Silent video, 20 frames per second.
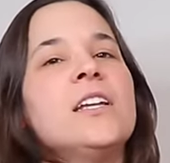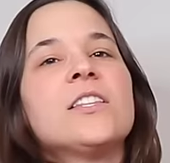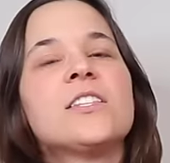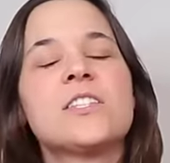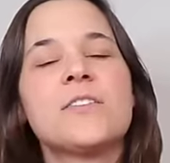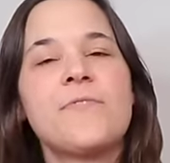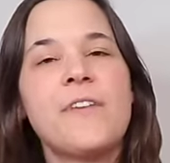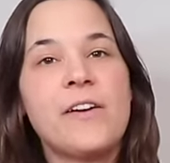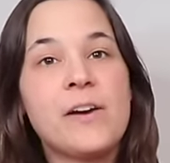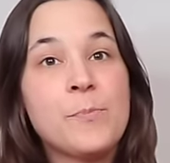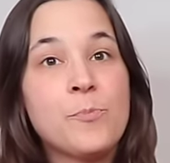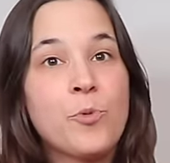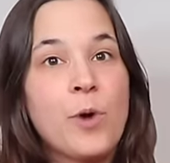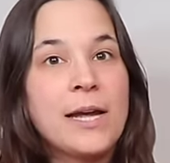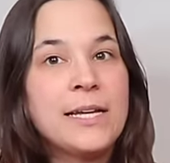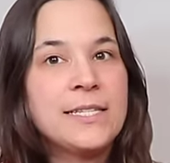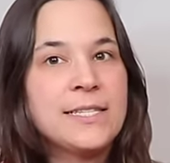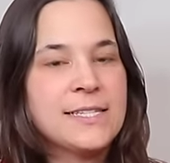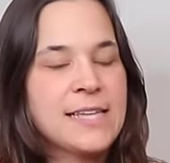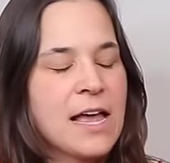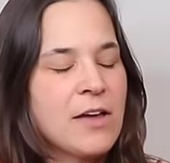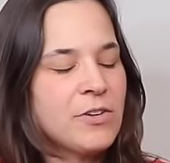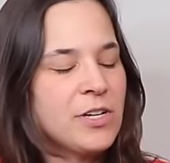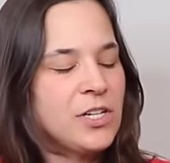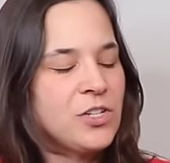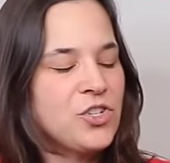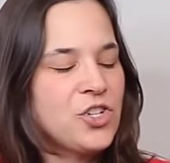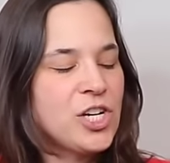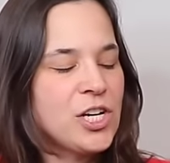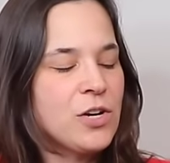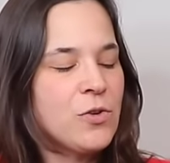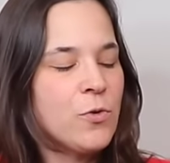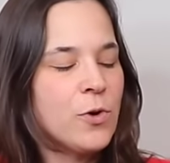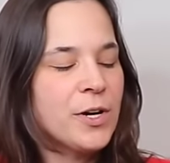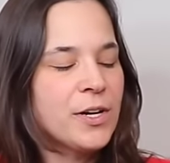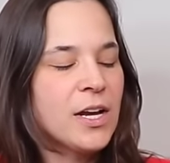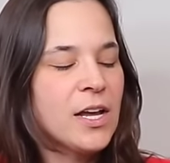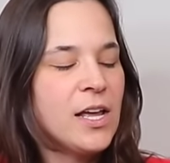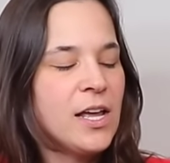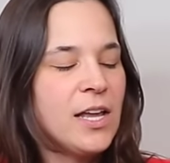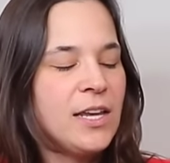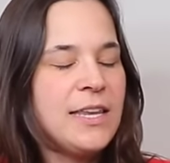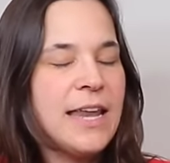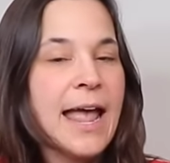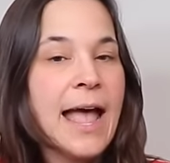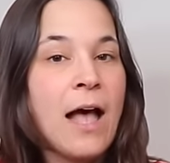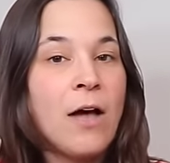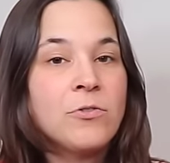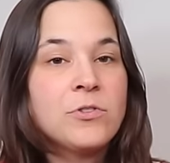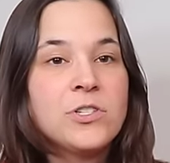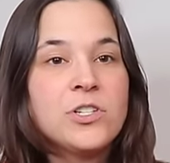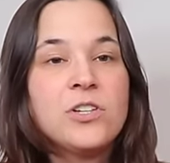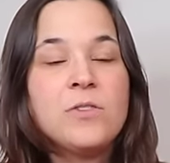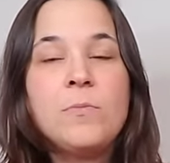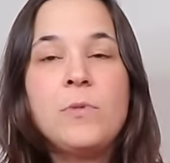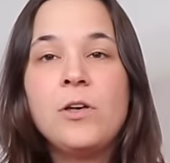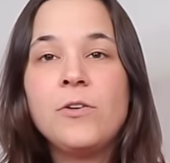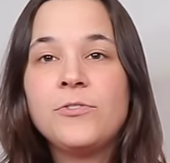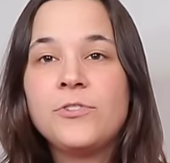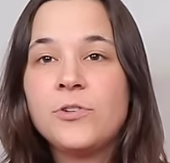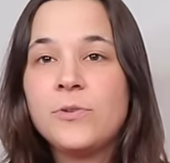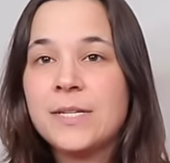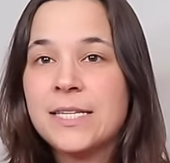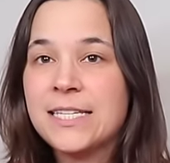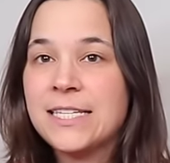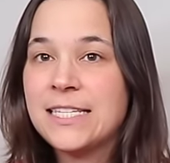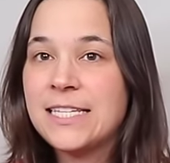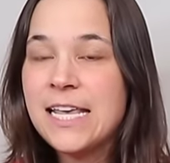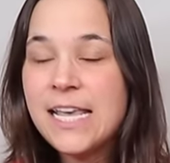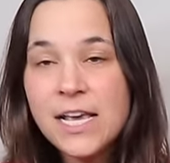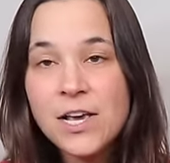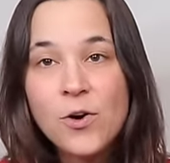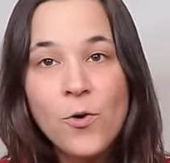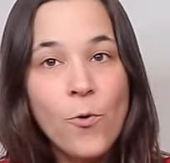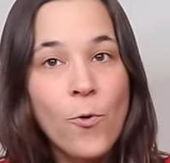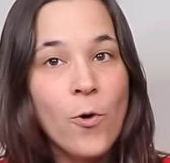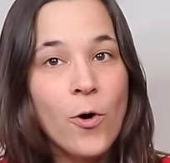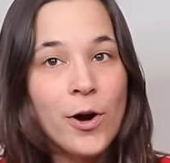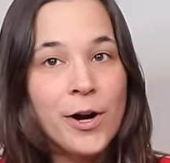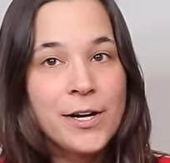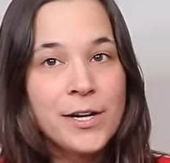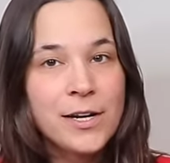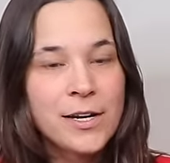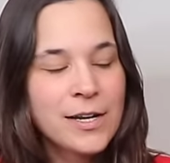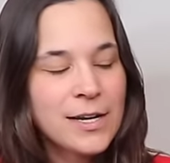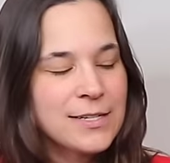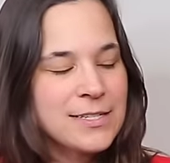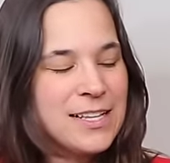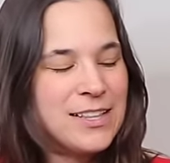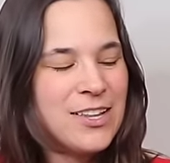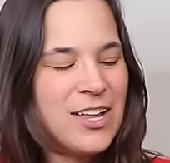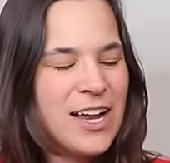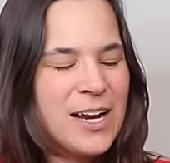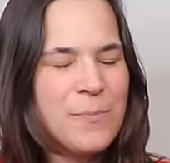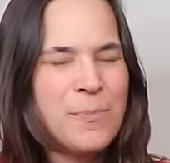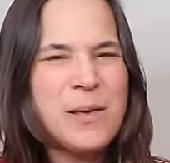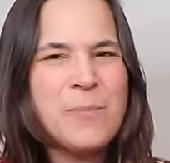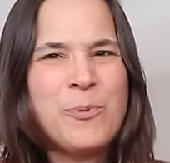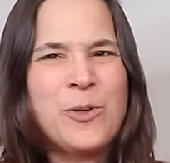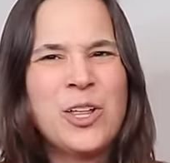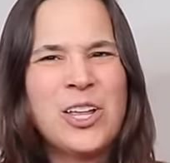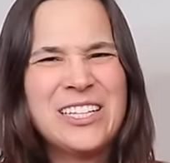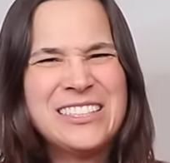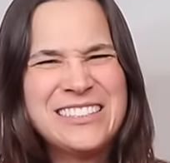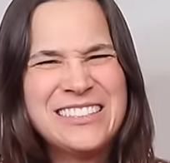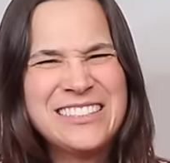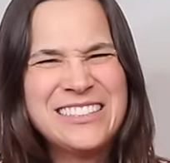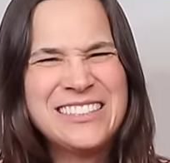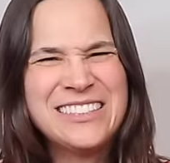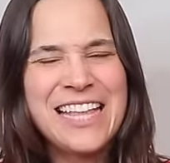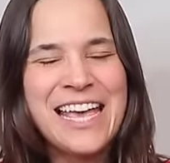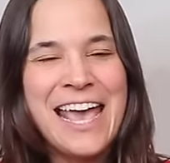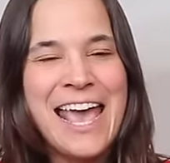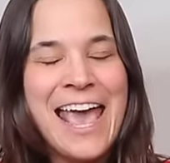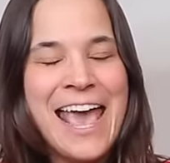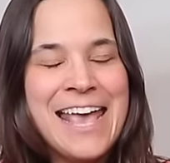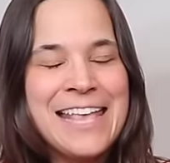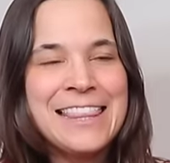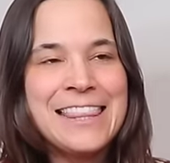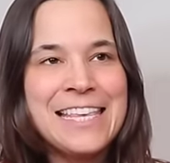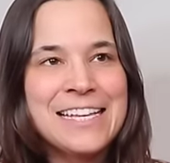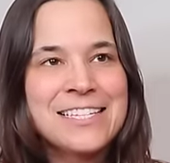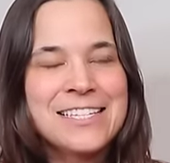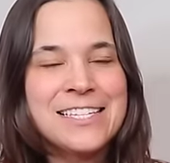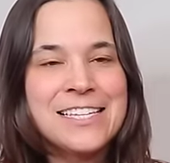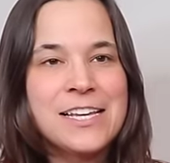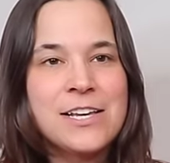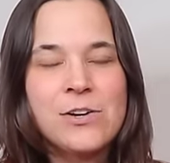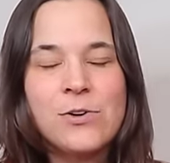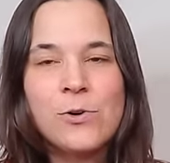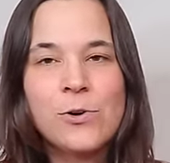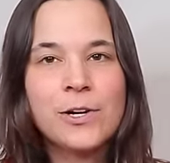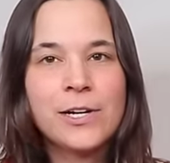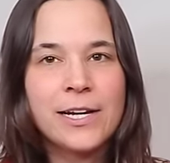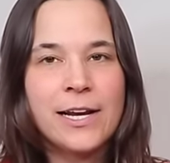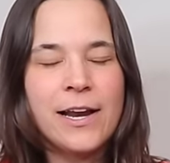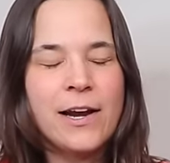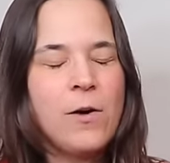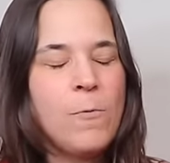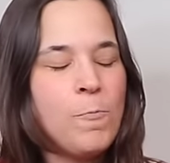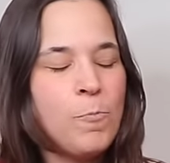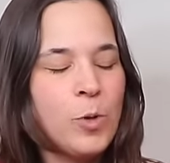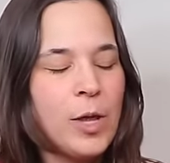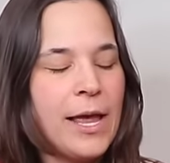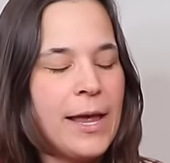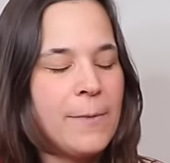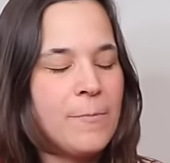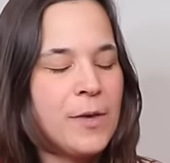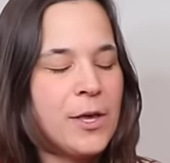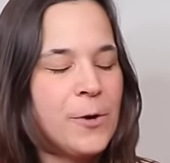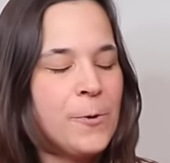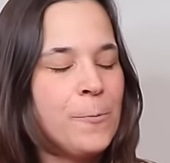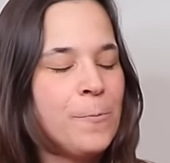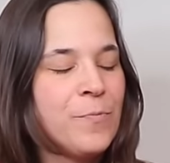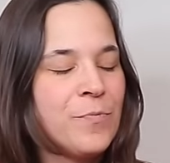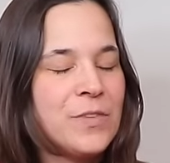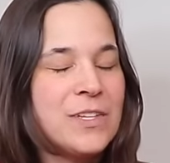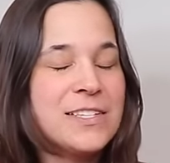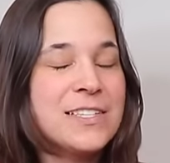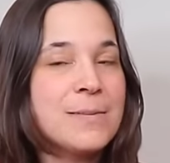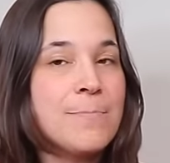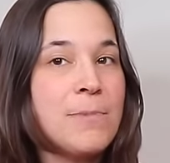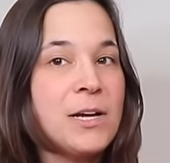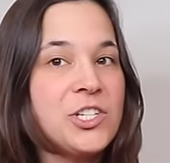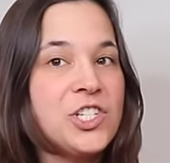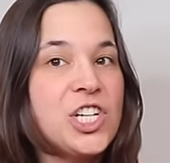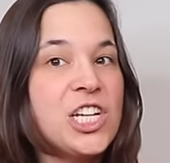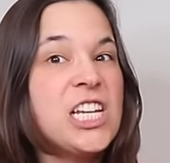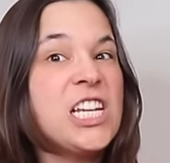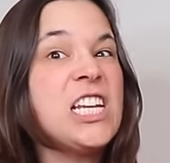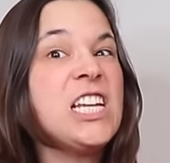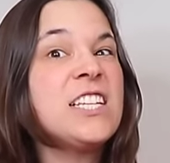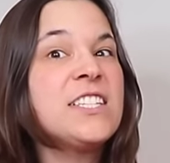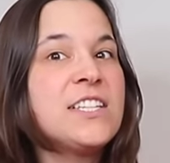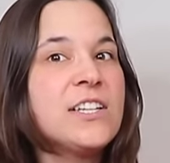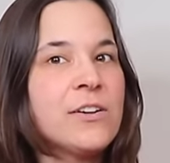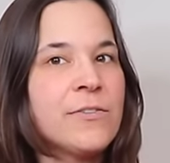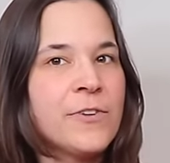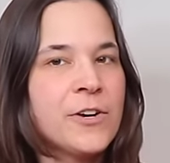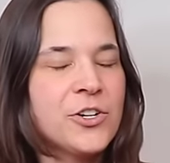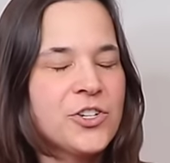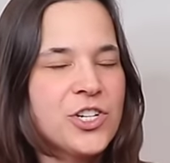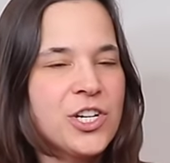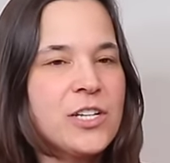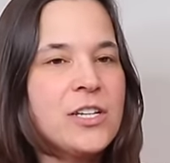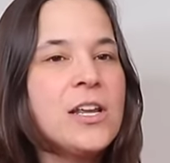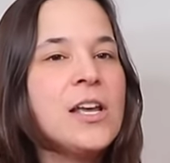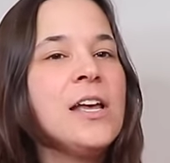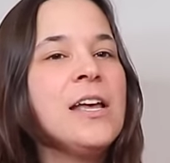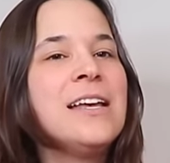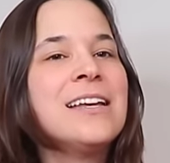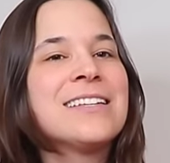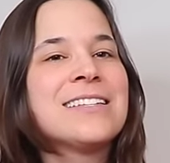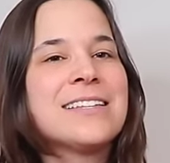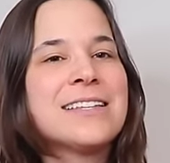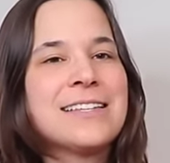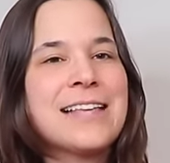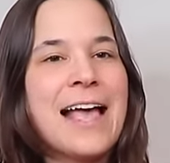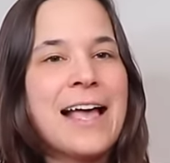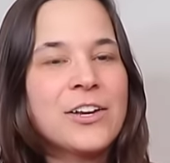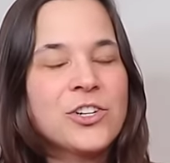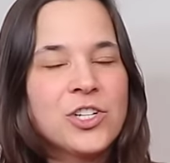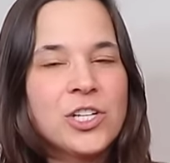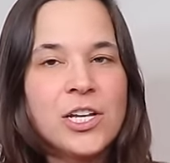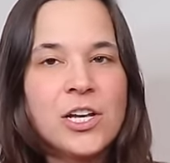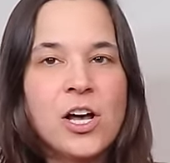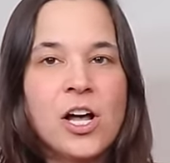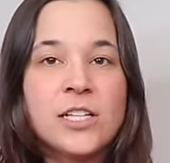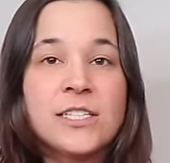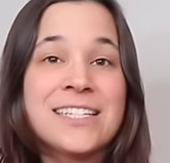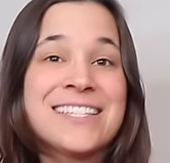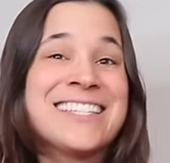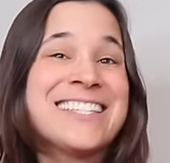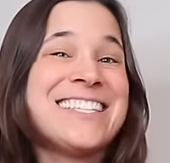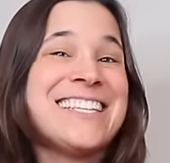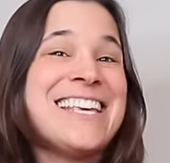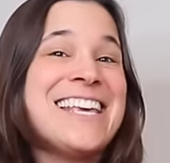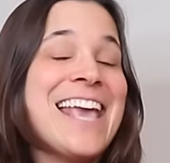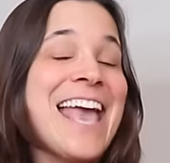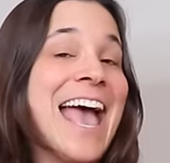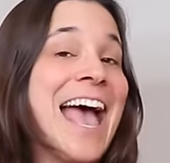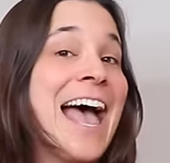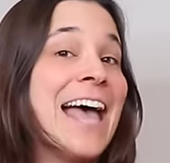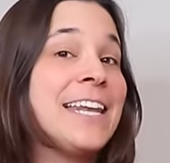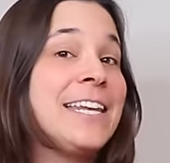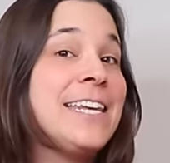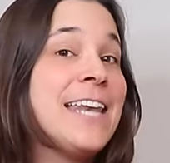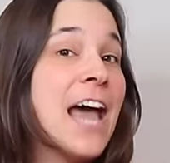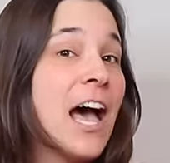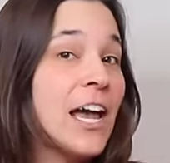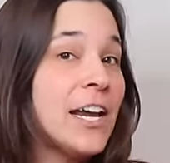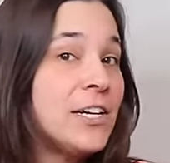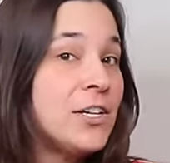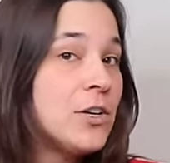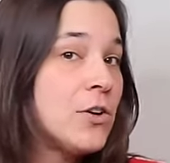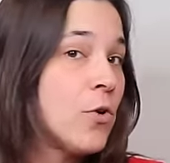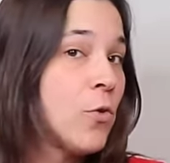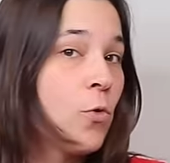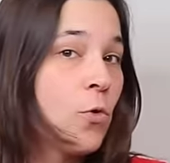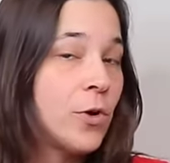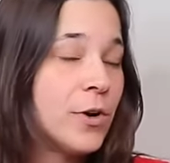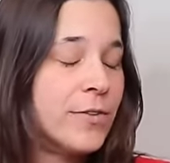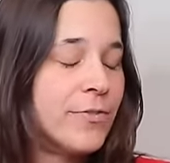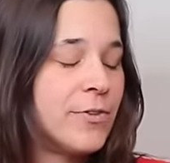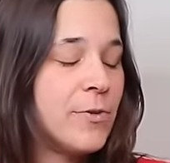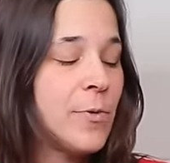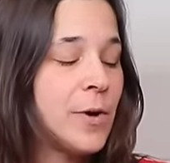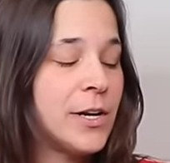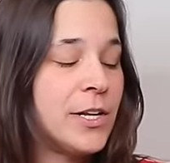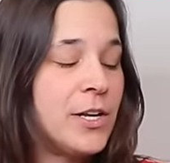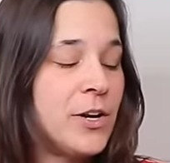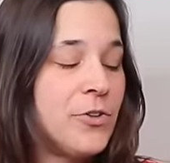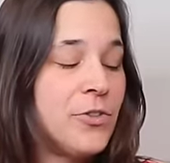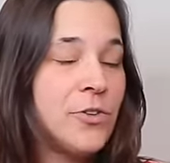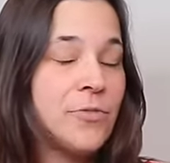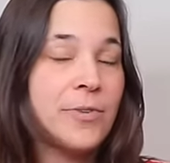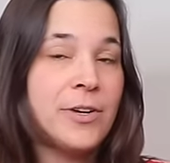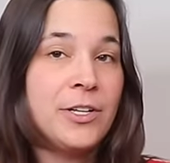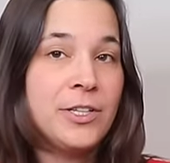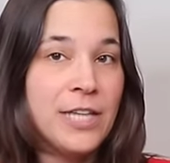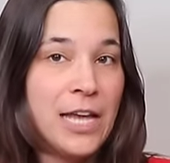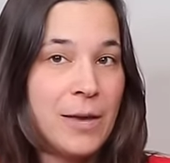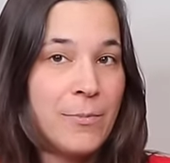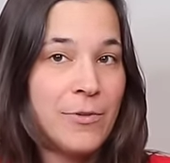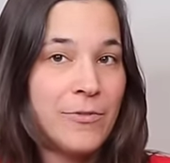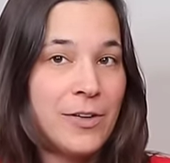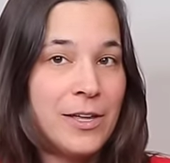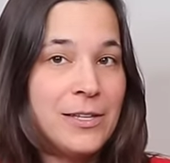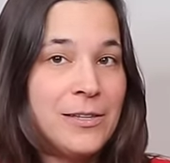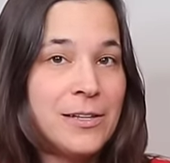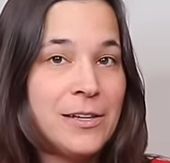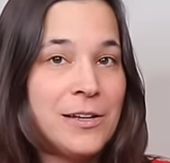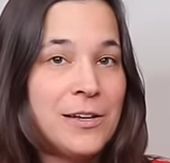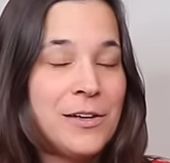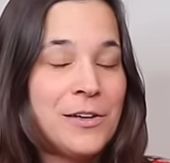It's a very bright sounding G chord. Now, to move to a C chord, because a lot of people, oh, they hate this C chord, and I don't blame you. This is a much easier version. This is actually called a C-add-9 chord, if you want to know the real name of it.